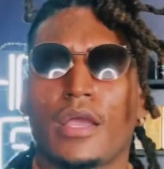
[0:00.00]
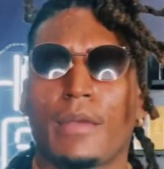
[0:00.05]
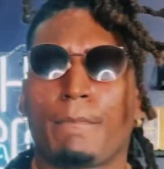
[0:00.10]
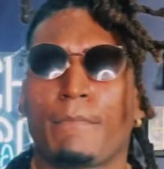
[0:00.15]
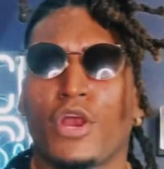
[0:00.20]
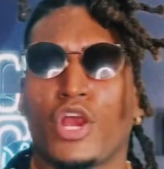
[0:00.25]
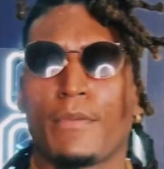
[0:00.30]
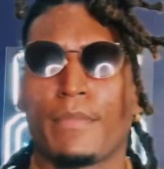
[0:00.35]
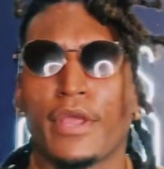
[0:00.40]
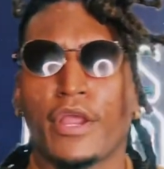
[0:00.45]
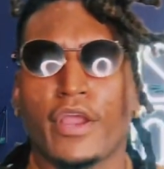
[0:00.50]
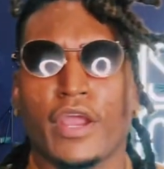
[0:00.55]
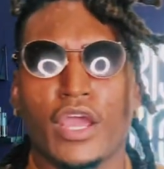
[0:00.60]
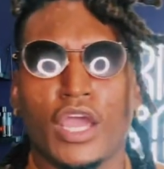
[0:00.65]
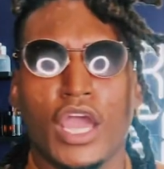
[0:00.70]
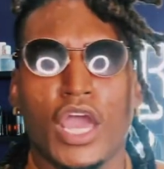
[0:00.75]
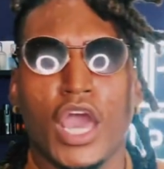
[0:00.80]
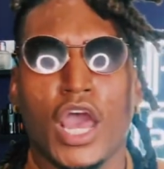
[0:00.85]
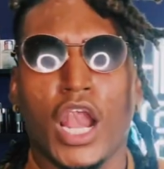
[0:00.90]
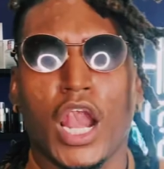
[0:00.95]
Burberry
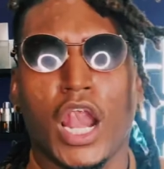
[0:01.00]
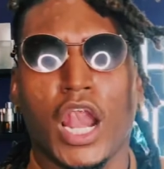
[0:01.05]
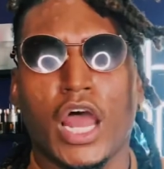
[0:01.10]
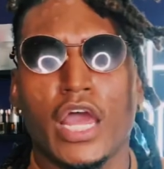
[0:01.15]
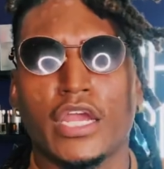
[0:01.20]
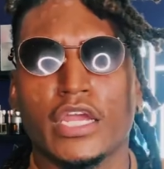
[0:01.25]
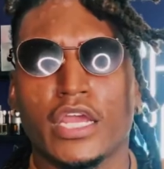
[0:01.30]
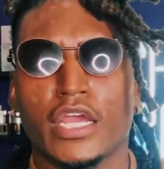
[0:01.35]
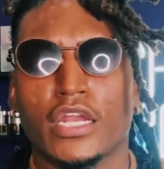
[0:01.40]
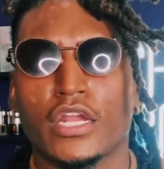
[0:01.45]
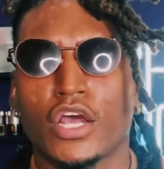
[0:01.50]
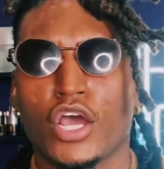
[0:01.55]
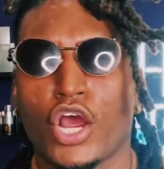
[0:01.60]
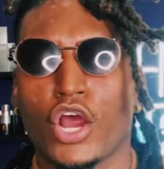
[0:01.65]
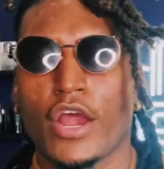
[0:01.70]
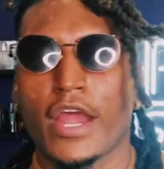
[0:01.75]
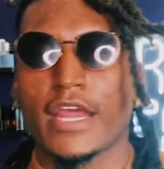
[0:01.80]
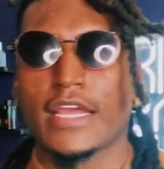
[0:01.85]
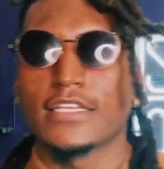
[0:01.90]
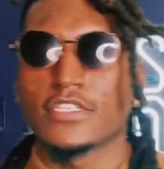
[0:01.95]
London.
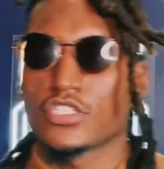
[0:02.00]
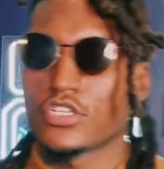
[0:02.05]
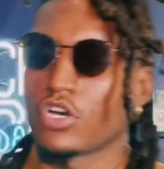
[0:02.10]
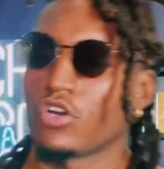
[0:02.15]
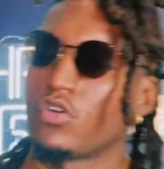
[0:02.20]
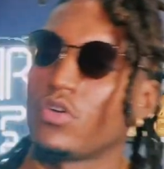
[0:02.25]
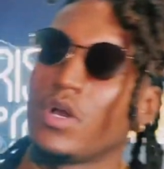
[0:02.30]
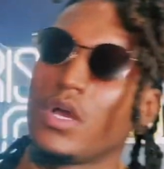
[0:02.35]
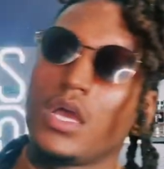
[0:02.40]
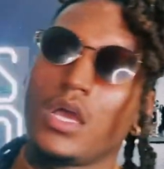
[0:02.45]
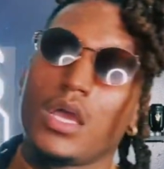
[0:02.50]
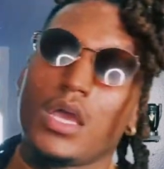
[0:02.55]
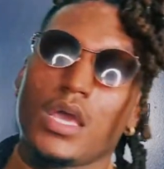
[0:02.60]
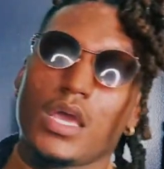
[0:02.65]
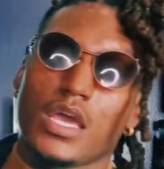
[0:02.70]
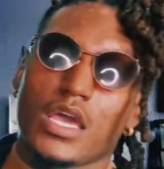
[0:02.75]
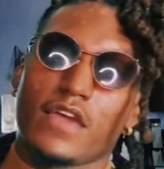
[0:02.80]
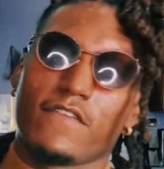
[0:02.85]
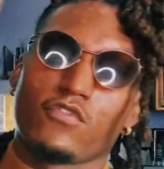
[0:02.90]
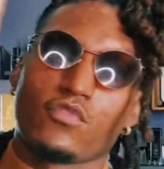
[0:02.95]
All right, so
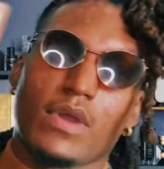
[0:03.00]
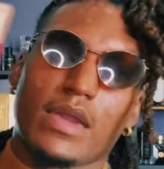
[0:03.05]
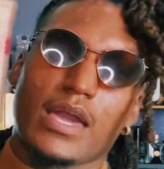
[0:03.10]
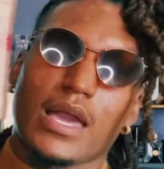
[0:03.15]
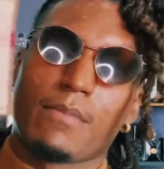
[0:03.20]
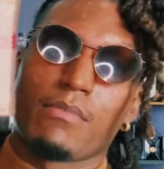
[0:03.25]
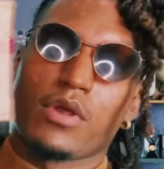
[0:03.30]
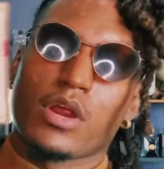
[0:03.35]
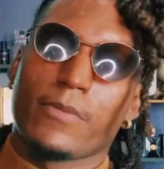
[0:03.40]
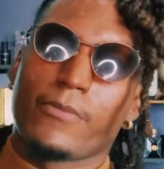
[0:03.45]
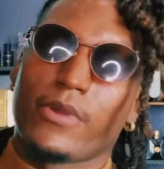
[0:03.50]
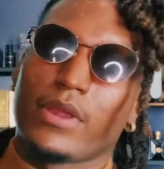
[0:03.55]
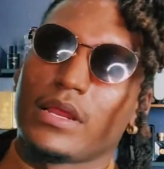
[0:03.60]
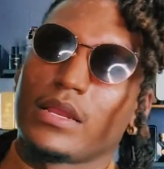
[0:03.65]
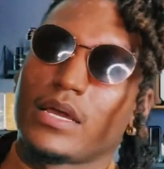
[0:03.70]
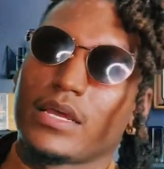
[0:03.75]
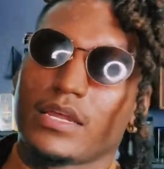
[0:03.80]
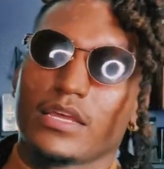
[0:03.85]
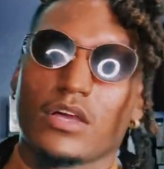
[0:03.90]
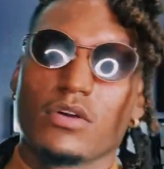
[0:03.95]
if you ain't got Burberry
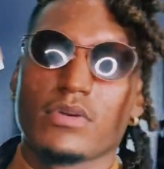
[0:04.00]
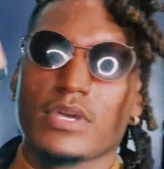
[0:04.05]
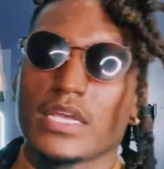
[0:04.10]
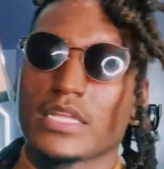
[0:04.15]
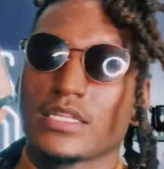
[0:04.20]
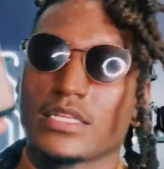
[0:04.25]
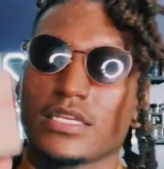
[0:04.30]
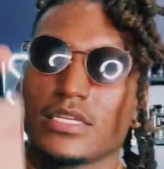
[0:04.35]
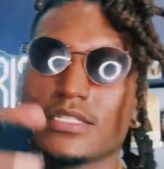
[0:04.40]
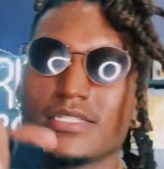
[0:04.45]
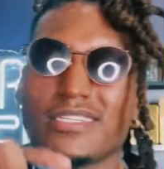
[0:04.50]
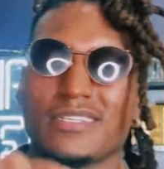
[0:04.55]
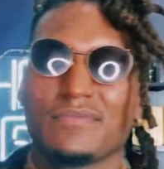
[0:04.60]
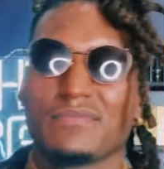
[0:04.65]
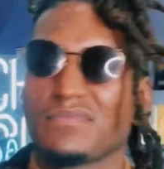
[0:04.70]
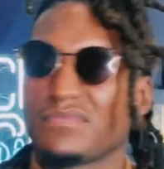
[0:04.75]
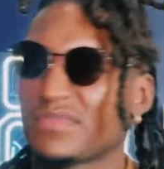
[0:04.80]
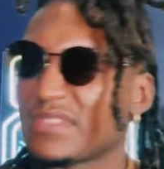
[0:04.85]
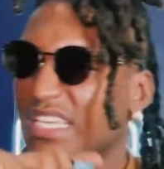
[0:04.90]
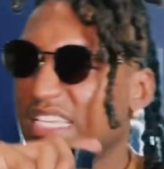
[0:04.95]
London, go get this.
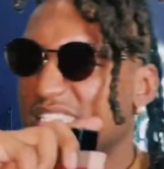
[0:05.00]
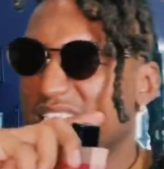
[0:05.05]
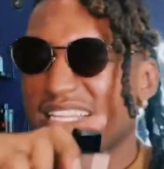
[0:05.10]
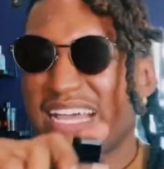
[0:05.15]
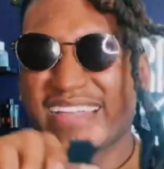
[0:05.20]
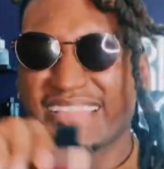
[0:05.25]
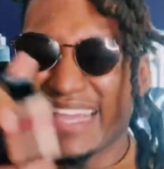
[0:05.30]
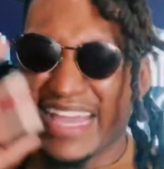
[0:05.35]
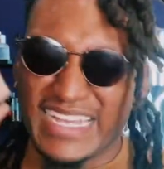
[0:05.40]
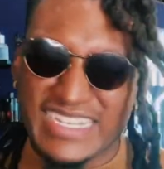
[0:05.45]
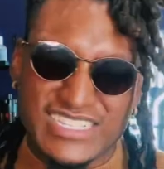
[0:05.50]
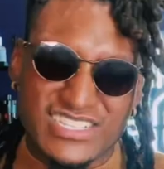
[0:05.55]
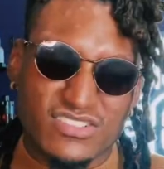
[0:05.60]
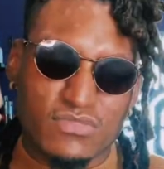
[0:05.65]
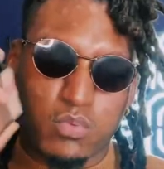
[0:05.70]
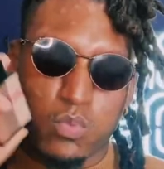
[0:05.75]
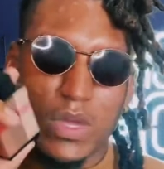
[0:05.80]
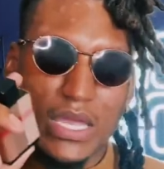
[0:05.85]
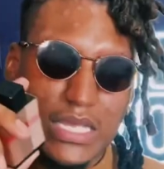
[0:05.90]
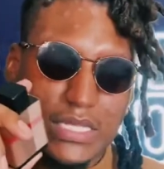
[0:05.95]
It's not that
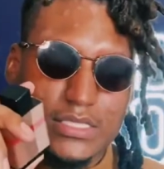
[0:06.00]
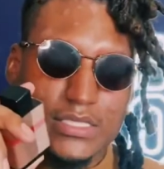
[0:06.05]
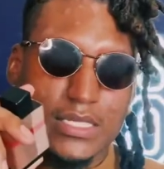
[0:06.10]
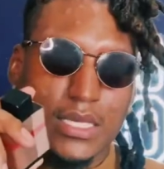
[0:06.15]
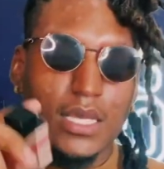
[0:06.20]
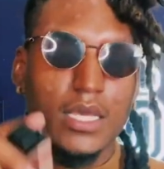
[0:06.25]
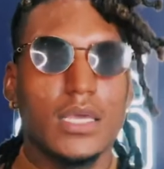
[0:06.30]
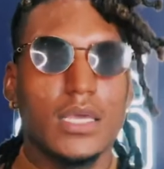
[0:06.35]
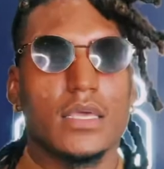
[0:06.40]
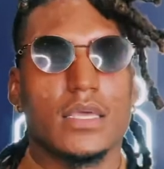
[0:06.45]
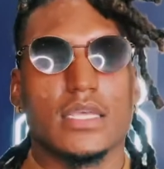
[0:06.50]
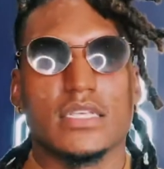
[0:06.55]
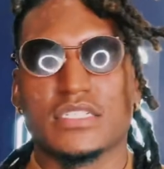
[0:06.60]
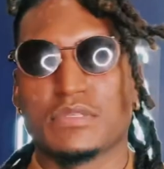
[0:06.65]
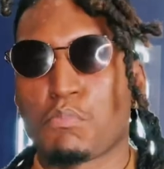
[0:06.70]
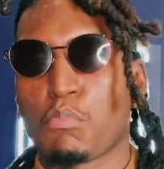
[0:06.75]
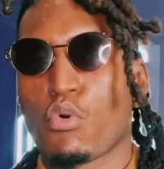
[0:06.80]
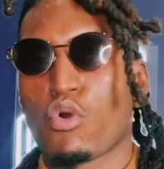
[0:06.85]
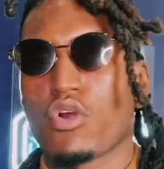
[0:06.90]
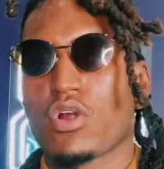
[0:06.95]
sweet.
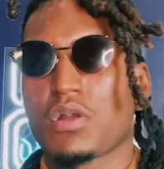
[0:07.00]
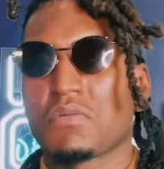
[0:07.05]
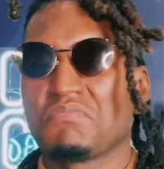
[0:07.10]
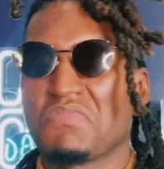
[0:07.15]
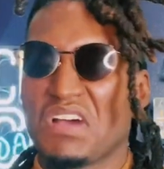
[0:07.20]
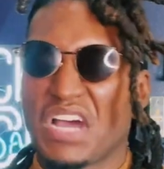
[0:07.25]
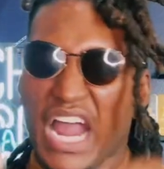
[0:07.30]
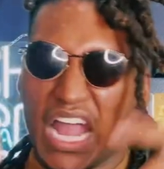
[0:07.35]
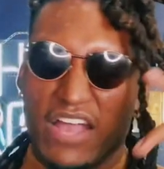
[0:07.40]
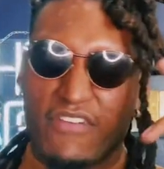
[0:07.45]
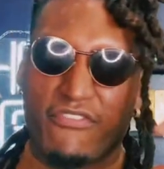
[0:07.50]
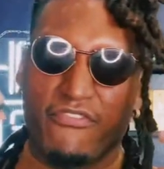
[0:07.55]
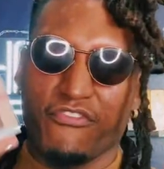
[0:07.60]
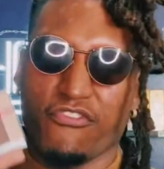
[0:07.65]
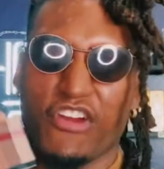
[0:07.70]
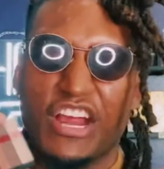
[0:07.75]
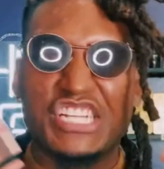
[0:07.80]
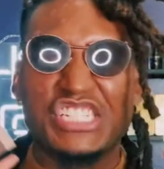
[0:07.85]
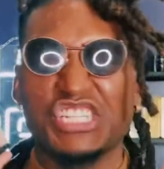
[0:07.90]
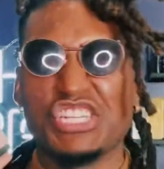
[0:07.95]
It's more like a
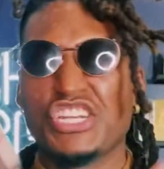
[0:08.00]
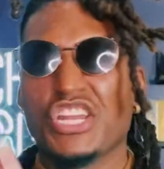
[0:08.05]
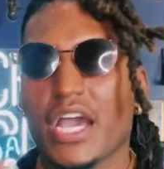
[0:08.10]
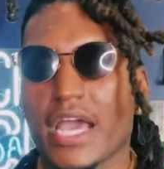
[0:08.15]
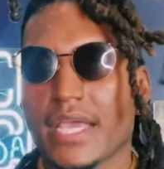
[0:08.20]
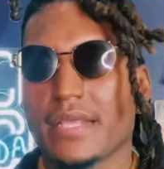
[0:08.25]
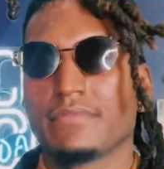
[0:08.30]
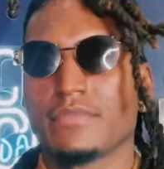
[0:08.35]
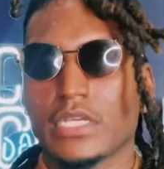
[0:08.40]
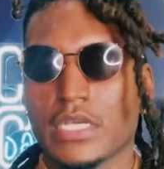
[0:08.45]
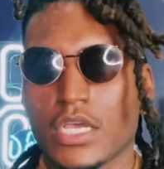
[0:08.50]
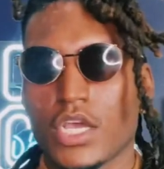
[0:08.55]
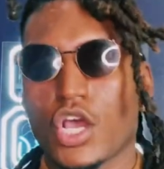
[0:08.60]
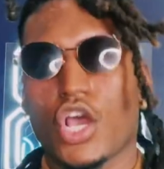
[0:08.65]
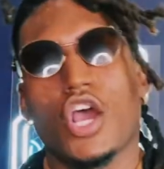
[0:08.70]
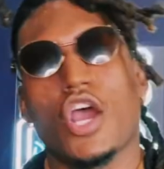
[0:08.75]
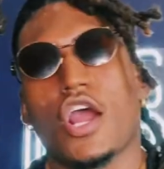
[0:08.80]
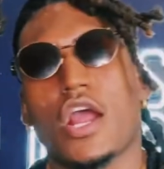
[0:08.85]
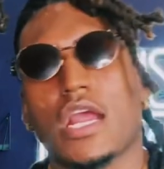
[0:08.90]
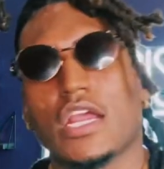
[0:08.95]
fresh nut.
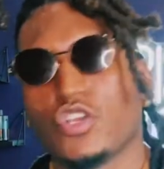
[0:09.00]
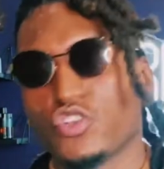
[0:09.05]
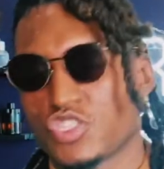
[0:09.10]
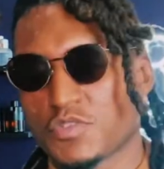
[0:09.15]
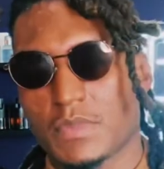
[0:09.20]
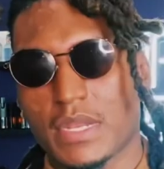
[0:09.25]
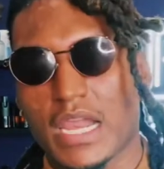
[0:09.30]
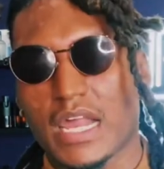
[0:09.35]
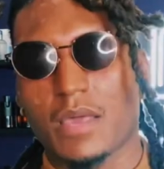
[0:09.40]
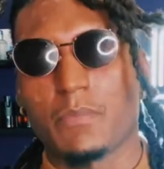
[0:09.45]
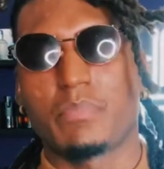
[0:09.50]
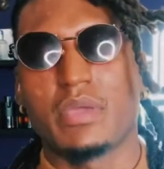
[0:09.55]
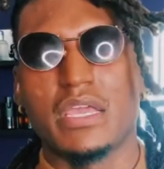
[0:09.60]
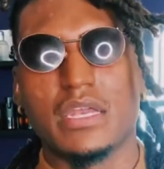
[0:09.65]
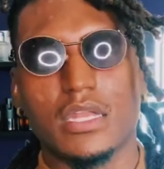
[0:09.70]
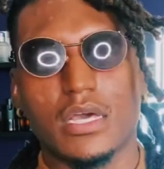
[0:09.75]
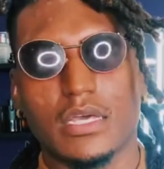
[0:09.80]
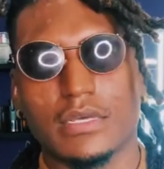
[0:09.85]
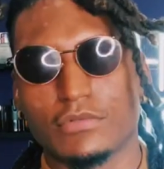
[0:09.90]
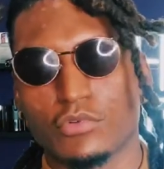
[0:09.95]
All right, you smell like a
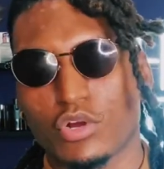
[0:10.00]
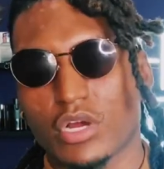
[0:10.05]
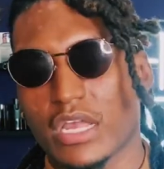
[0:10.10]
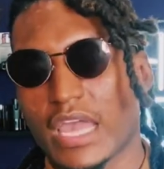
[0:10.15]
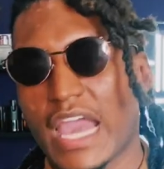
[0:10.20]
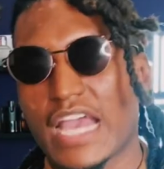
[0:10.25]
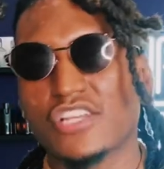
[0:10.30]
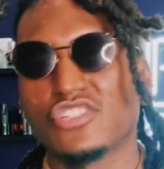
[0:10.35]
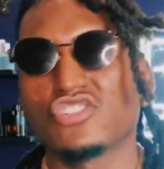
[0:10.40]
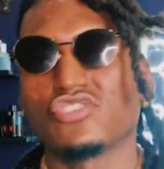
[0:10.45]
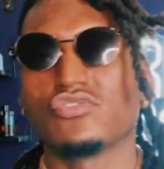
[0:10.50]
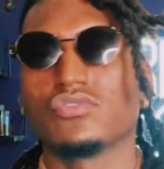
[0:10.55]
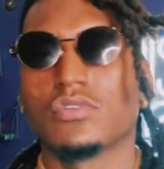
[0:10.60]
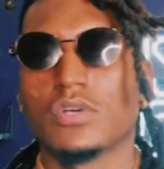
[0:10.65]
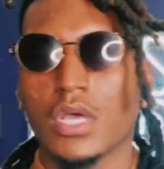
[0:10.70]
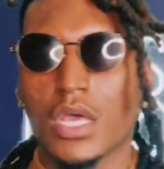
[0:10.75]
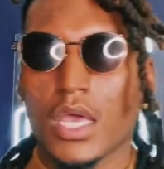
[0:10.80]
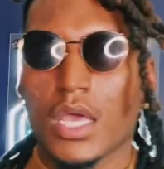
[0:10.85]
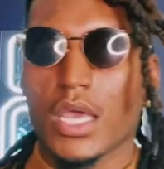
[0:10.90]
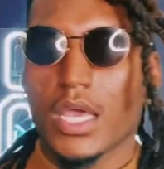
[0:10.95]
peanut or a cashew.
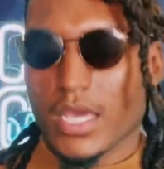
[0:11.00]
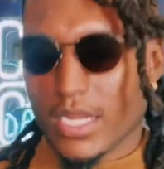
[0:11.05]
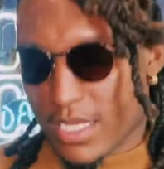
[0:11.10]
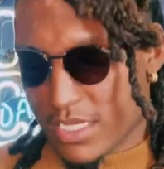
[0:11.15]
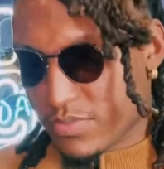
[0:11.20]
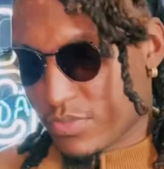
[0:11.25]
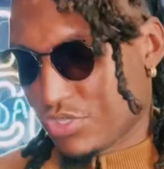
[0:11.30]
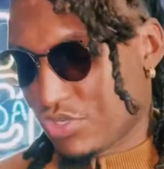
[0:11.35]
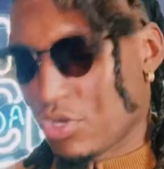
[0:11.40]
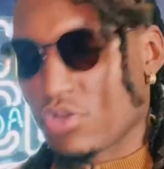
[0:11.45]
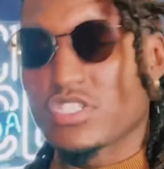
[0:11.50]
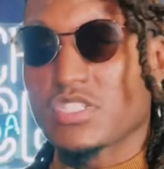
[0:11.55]
That's what you're gonna